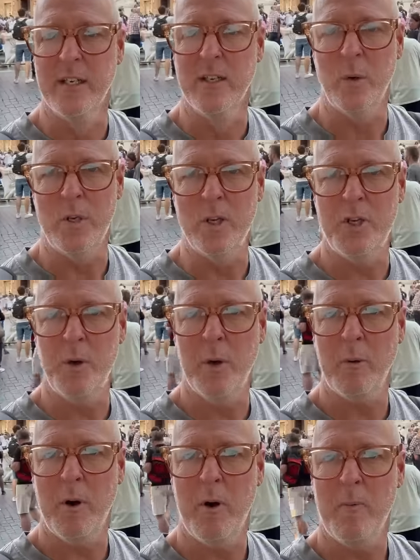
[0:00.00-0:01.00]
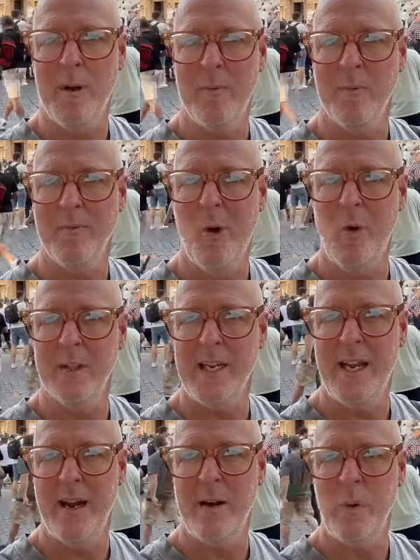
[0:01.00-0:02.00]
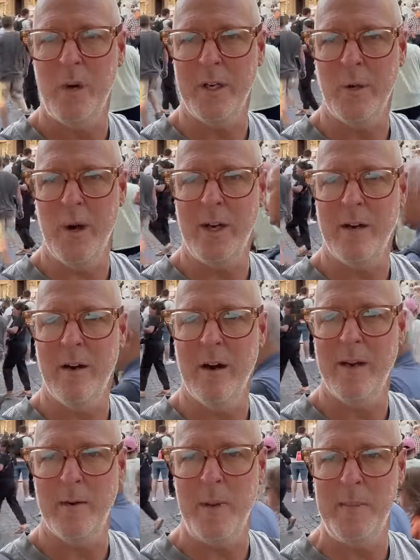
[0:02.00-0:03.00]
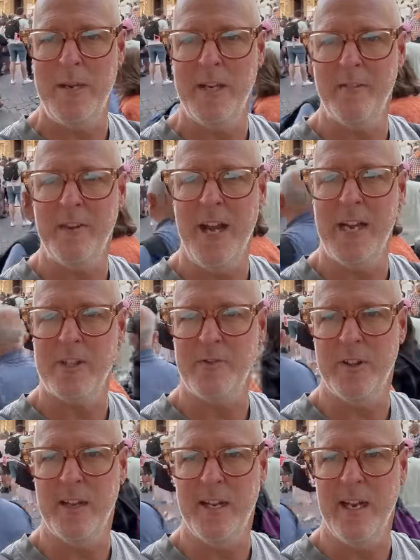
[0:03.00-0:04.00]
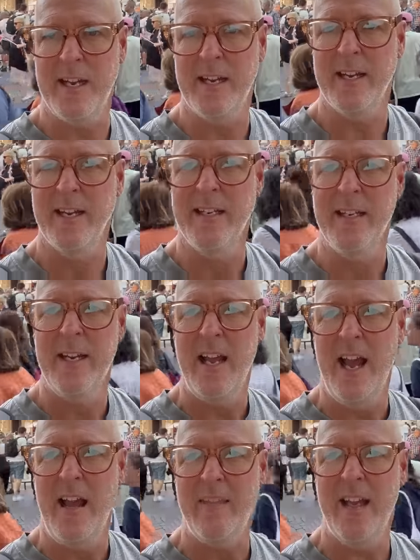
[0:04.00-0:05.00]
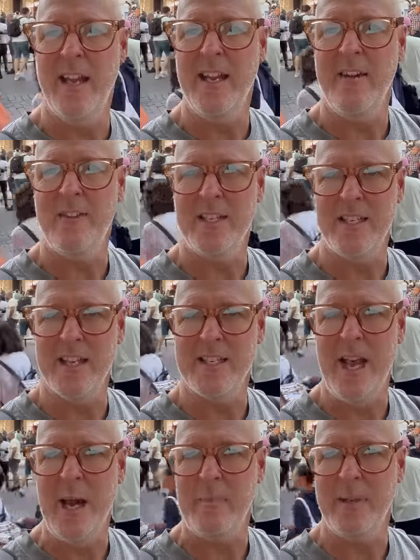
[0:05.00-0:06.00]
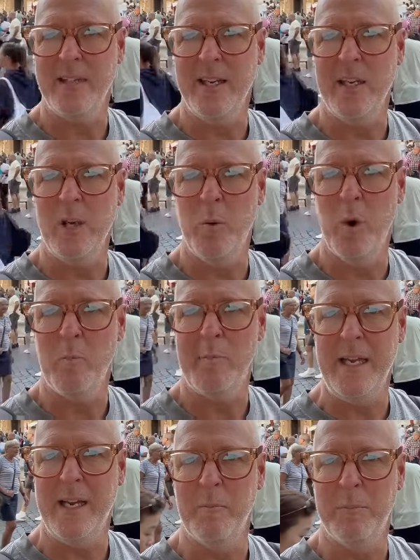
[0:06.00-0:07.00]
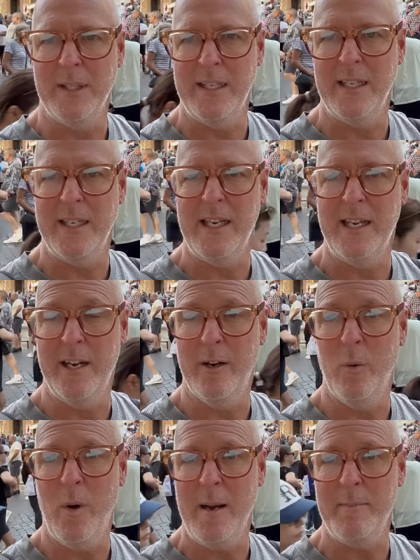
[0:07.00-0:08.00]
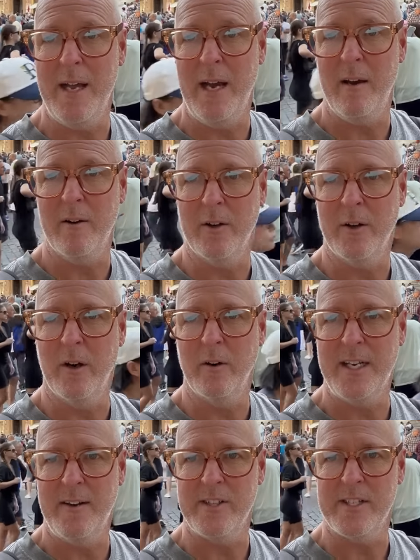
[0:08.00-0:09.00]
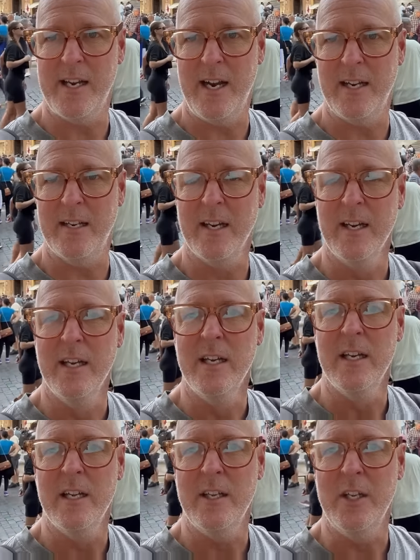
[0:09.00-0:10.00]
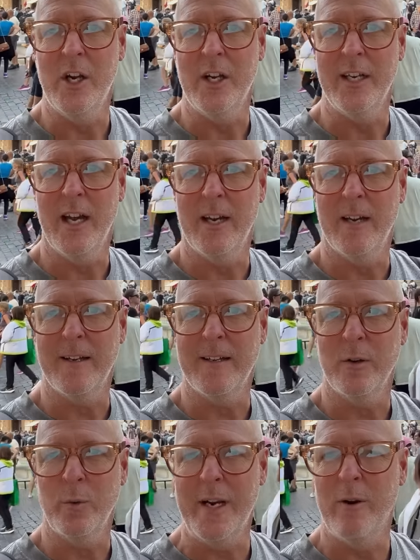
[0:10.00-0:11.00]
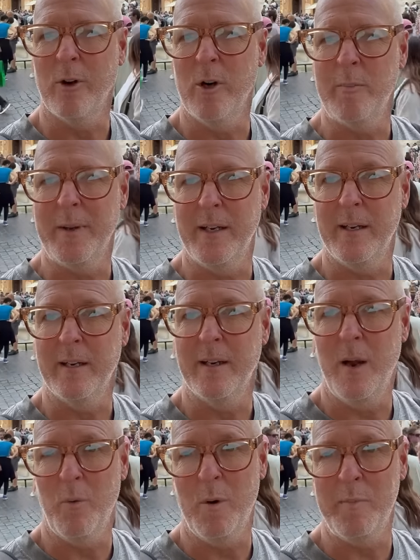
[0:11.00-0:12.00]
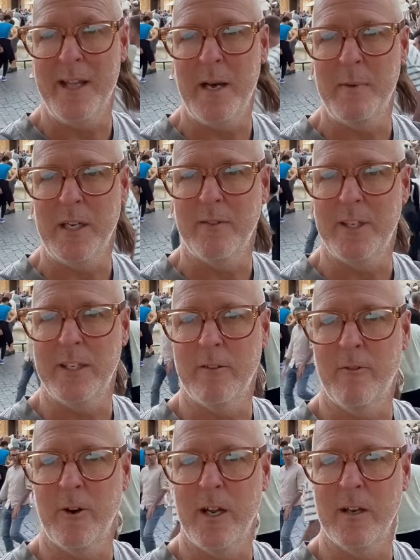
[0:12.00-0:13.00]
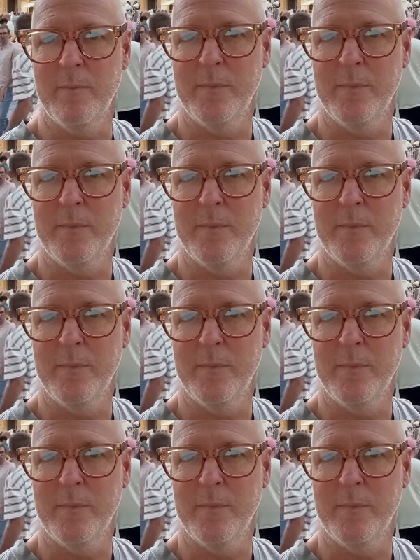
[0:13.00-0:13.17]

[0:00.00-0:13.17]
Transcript: When you tour Rome, only carry one credit card and maybe enough cash for the day. And then if it does happen, you won't be completely, you know, wiped out or devastated you can uh, regroup and it won't be that big of a deal for you.